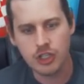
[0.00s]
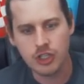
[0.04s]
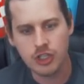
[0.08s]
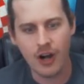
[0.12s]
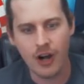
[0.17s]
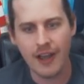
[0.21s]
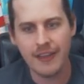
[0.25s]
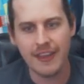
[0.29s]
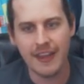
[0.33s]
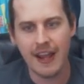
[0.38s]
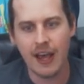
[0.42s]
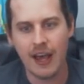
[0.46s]
Could
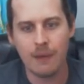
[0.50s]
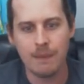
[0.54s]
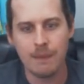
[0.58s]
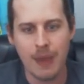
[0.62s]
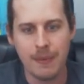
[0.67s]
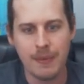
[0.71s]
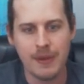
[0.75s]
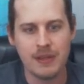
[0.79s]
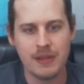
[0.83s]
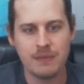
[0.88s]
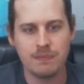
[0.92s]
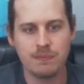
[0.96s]
try that out.
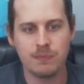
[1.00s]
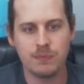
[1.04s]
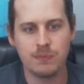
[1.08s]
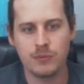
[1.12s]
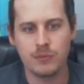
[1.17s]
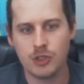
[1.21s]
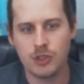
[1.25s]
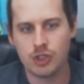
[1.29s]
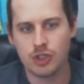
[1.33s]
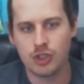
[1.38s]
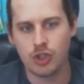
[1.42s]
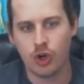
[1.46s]
Maybe
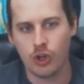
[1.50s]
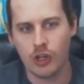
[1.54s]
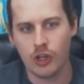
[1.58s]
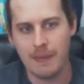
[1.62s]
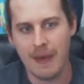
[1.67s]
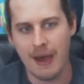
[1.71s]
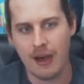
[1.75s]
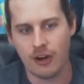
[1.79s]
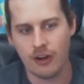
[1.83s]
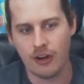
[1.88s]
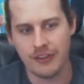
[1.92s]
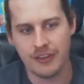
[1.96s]
troll
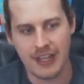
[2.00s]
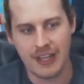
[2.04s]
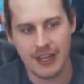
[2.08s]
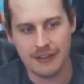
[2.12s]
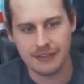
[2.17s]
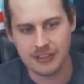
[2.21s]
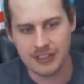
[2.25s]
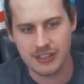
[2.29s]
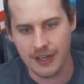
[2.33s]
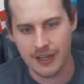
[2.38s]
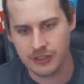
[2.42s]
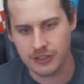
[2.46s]
him out on the
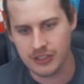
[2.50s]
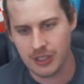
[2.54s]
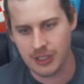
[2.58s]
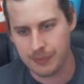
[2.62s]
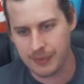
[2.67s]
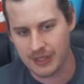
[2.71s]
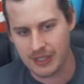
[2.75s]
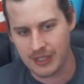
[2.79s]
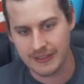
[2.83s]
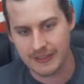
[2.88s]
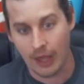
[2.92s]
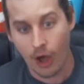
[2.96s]
left side or
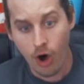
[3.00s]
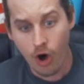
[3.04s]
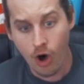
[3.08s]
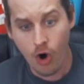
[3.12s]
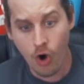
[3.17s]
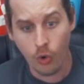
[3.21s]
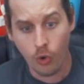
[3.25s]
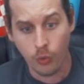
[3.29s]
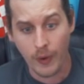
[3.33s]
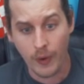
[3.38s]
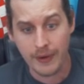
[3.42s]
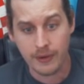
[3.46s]
something like. that.
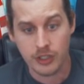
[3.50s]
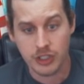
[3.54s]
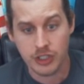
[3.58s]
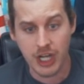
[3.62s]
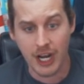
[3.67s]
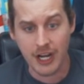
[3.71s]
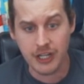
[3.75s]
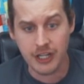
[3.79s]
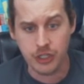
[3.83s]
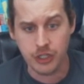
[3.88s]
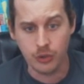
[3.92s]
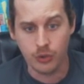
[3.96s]
Oh wait,
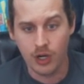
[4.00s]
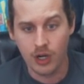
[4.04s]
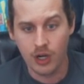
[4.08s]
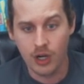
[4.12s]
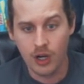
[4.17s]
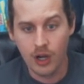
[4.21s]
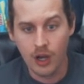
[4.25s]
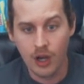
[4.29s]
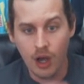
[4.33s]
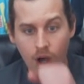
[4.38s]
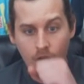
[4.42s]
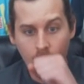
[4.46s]
Sheju!
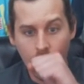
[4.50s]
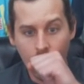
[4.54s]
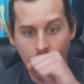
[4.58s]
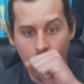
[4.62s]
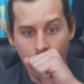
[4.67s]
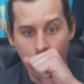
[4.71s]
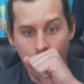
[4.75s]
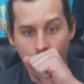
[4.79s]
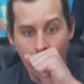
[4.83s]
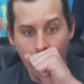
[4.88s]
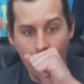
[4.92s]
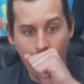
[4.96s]

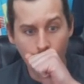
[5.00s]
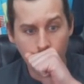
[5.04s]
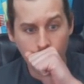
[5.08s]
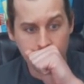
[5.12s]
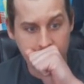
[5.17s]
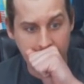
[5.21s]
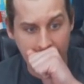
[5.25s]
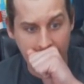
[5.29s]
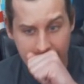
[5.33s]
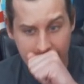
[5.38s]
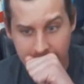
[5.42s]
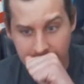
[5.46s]
Oh
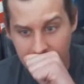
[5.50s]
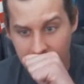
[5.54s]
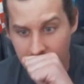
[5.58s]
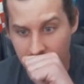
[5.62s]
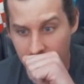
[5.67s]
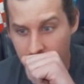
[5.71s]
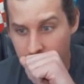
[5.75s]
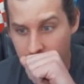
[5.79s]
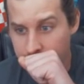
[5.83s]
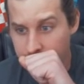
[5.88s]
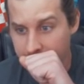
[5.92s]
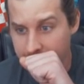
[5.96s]
shit!
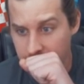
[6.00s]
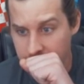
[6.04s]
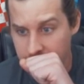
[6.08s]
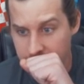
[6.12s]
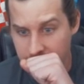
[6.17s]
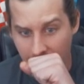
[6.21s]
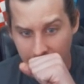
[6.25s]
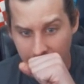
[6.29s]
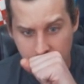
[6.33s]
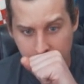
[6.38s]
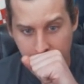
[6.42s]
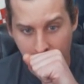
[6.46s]
Freaking
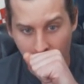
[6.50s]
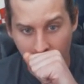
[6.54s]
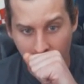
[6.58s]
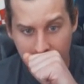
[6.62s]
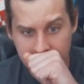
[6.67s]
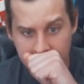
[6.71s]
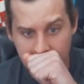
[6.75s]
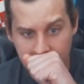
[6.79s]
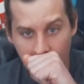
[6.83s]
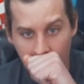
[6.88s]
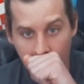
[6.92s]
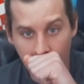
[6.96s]
Sheju,
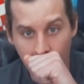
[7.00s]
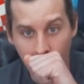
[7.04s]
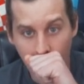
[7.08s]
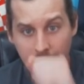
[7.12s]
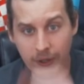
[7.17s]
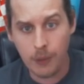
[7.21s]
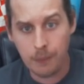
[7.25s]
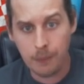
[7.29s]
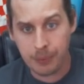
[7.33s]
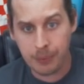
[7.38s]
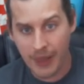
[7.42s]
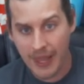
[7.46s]
boys!
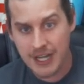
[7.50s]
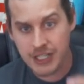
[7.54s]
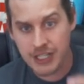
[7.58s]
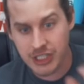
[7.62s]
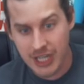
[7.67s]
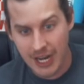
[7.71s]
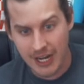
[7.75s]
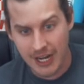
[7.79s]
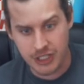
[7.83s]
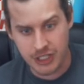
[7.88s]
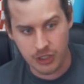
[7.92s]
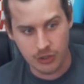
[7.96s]
We could play
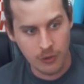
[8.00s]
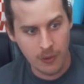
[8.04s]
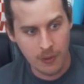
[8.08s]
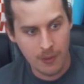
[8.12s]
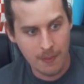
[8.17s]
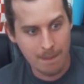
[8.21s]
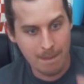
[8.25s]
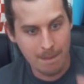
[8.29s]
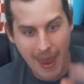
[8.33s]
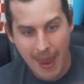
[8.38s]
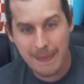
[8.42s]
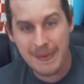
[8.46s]
Sheju,
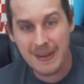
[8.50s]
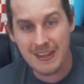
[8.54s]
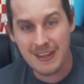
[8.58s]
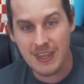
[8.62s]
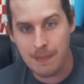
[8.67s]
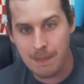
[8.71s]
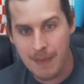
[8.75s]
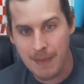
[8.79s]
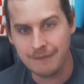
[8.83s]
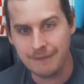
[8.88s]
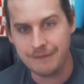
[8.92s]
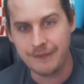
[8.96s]
maybe in
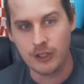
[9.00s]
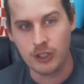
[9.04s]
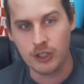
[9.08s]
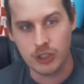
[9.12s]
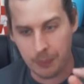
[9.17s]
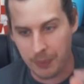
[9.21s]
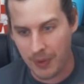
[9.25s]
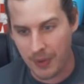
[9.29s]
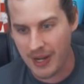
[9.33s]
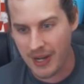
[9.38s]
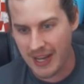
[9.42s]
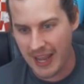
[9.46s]
the midfield
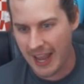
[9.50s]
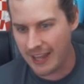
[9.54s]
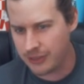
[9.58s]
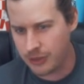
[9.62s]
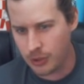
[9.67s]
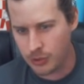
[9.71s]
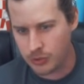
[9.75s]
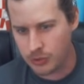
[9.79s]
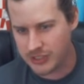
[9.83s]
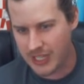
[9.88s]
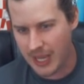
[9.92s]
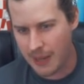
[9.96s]
to bring
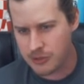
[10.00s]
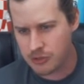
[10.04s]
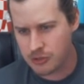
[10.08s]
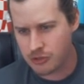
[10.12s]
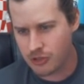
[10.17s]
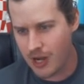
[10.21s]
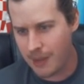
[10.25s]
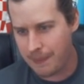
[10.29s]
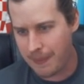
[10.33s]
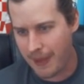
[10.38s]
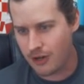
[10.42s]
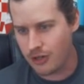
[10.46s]
Eto's
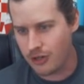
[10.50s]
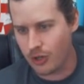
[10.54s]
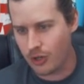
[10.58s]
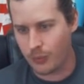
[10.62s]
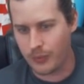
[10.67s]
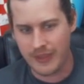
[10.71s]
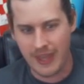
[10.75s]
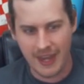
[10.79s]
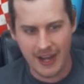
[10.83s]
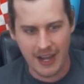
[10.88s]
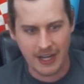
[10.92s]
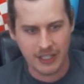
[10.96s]
chemistry up. I don't know.
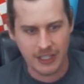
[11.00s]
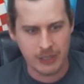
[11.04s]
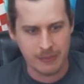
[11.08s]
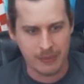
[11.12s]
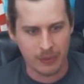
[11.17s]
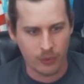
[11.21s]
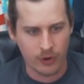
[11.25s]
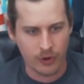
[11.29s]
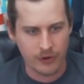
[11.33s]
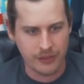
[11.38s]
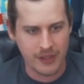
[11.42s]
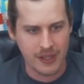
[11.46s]
Would that actually
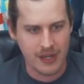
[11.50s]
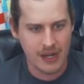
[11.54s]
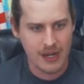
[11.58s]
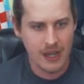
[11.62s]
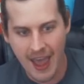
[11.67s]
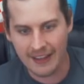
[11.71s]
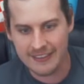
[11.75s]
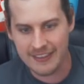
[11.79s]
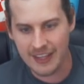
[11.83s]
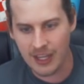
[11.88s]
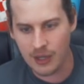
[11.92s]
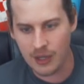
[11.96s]
be worth it?
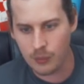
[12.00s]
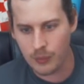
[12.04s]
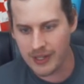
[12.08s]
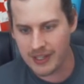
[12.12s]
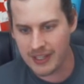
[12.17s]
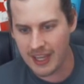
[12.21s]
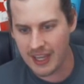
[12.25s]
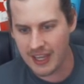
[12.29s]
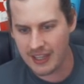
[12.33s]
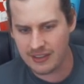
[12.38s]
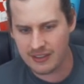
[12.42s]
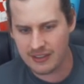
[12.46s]
And then
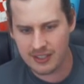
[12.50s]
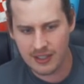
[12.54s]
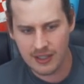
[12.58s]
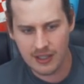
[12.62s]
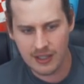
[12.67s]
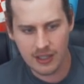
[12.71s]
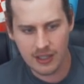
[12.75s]
we get